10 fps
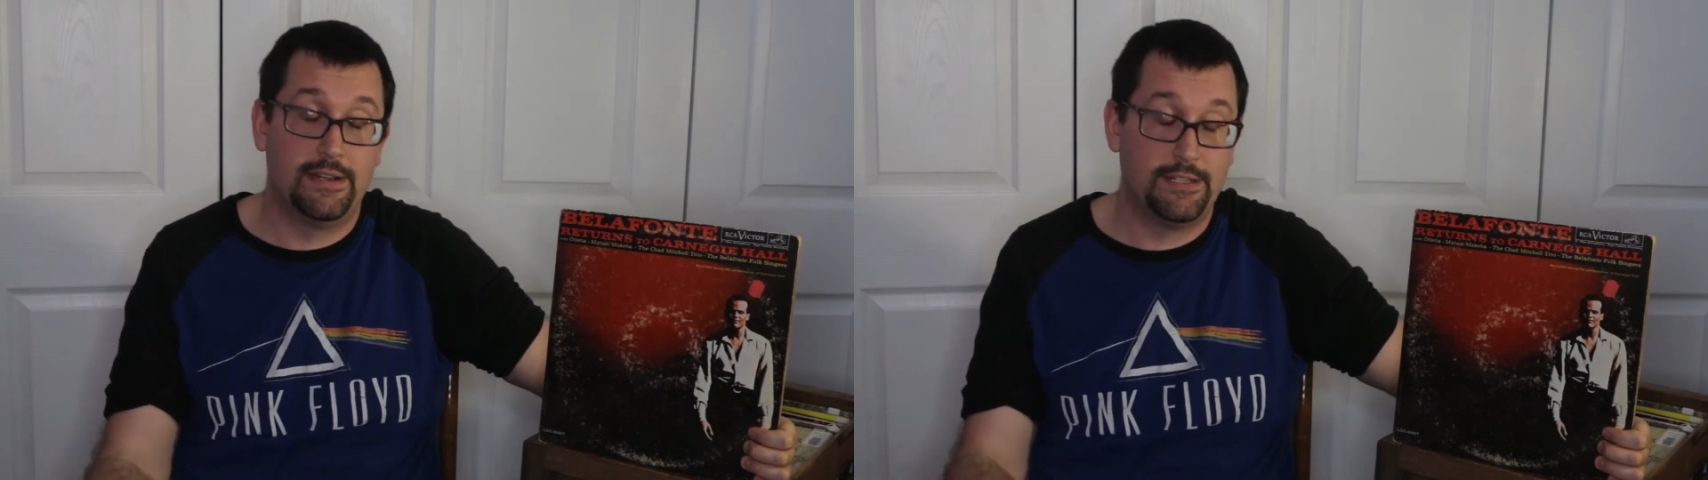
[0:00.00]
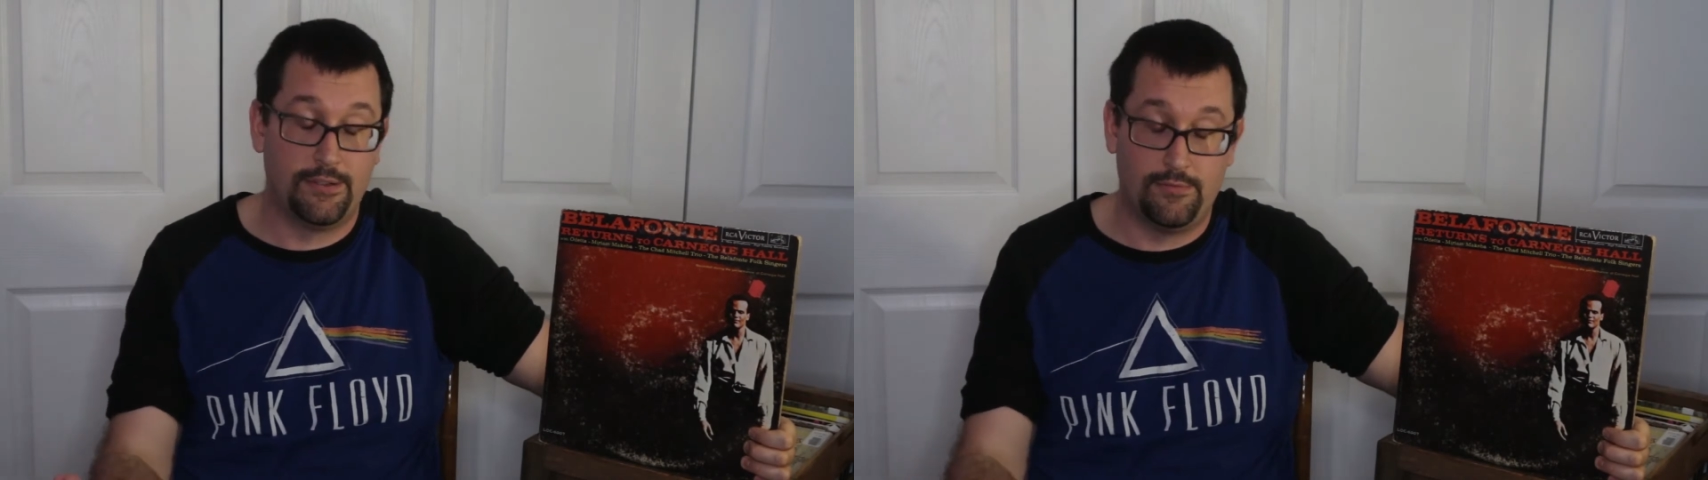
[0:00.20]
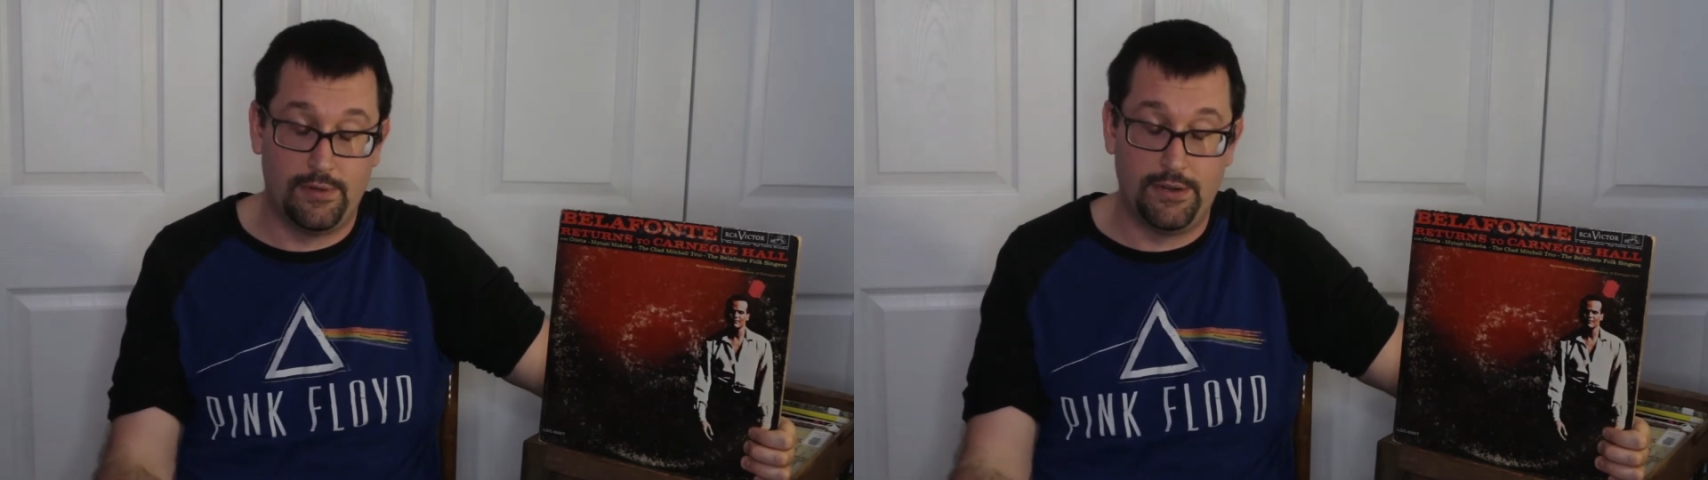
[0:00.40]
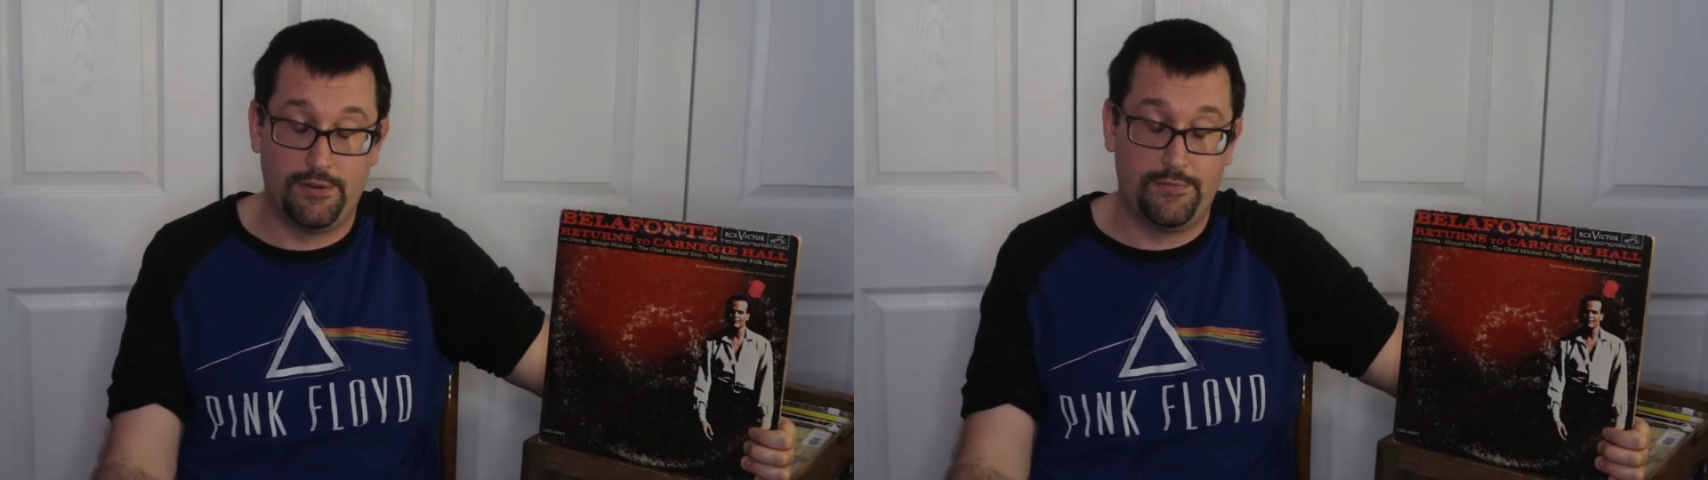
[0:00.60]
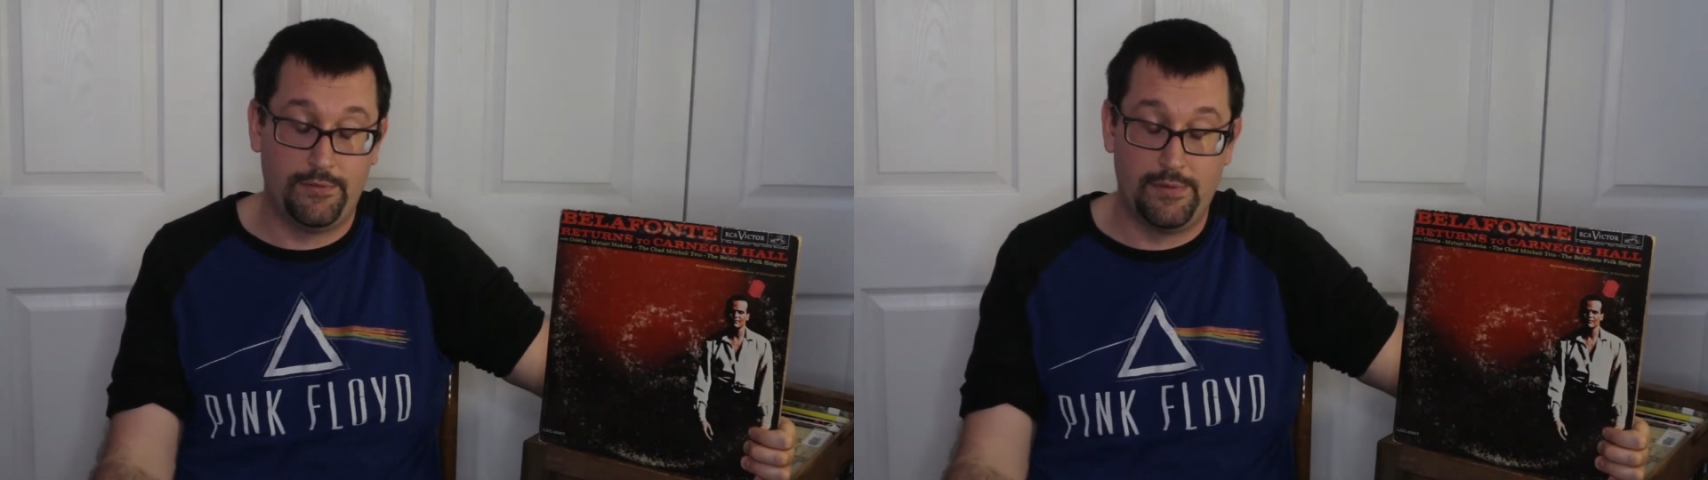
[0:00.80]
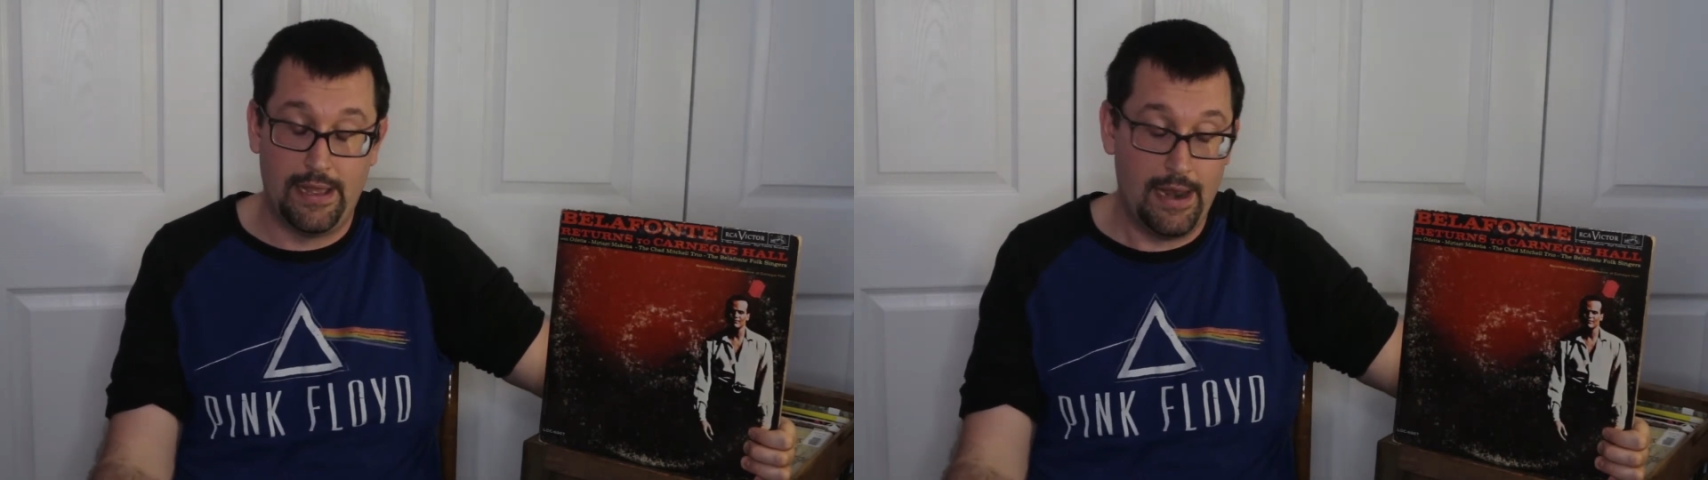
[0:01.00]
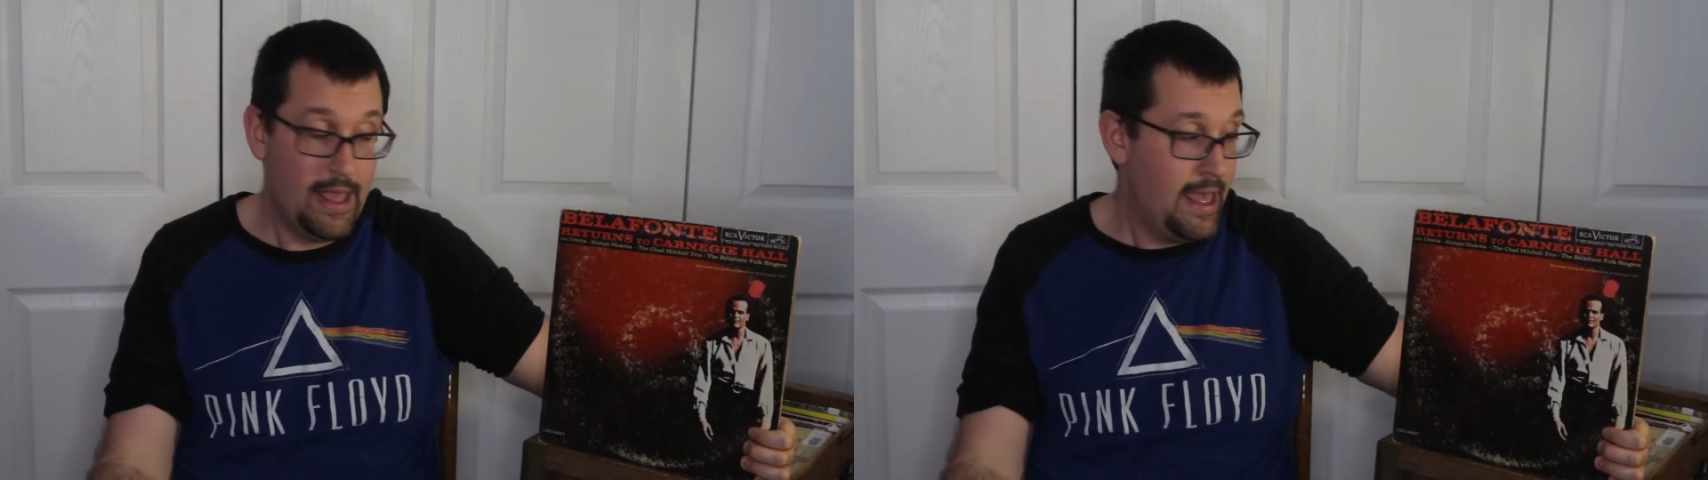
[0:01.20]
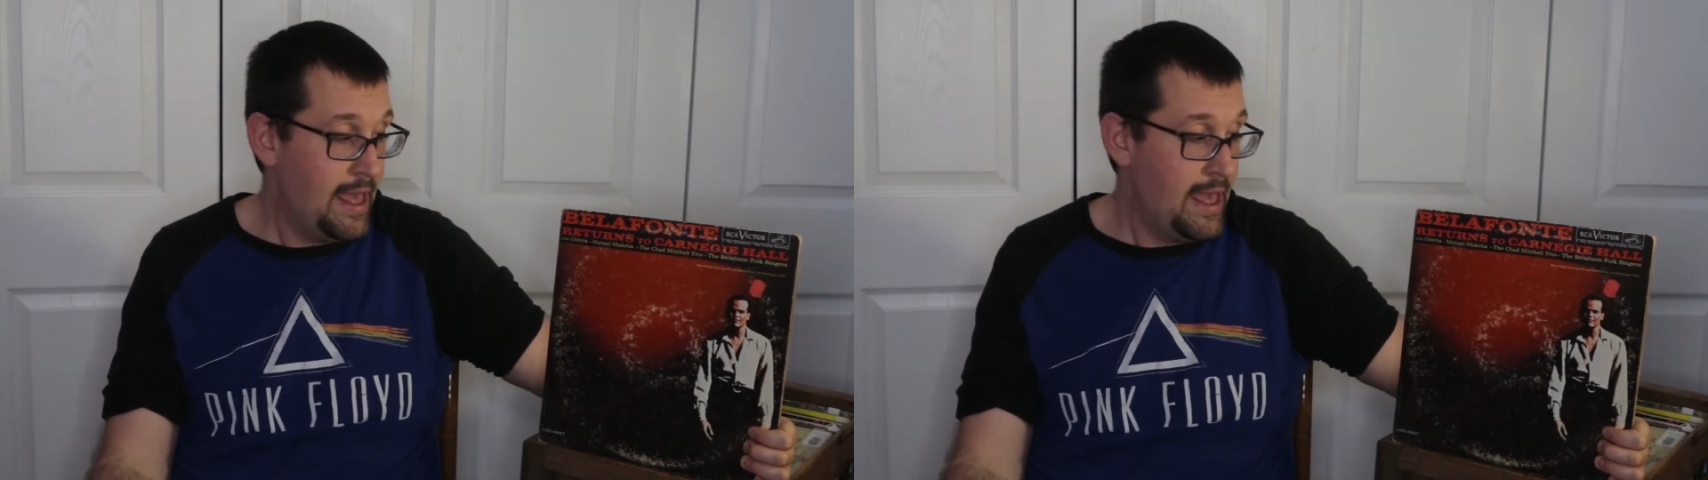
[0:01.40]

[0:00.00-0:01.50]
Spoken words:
This is a wonderful one.